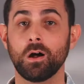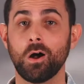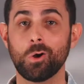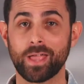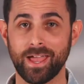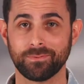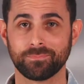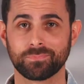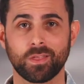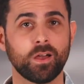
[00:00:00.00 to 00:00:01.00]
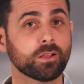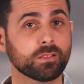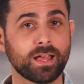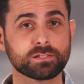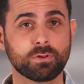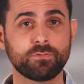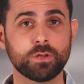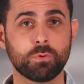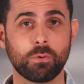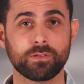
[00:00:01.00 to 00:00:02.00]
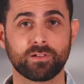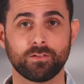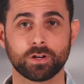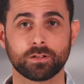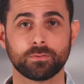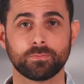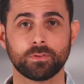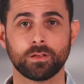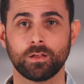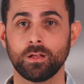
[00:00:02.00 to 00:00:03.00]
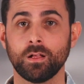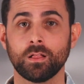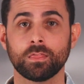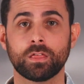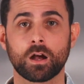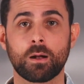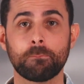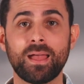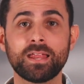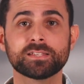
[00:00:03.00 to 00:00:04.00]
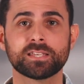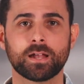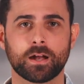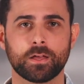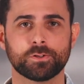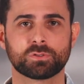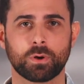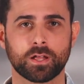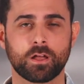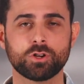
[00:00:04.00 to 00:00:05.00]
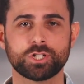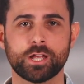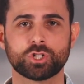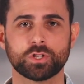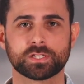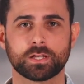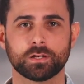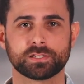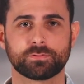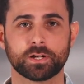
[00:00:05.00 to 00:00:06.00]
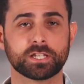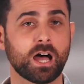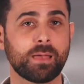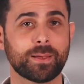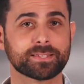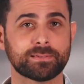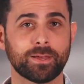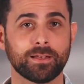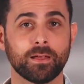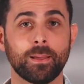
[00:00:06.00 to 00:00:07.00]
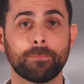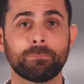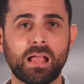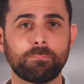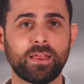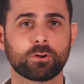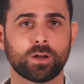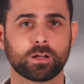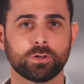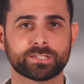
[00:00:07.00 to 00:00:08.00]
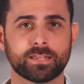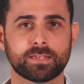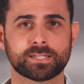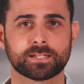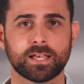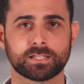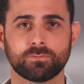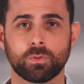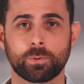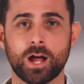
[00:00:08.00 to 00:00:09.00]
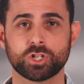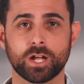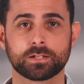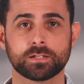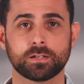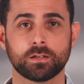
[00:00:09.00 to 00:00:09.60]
Okay, let's review what we've covered. There are many scenarios where negotiation skills for a time estimate might be critical to the success of the project.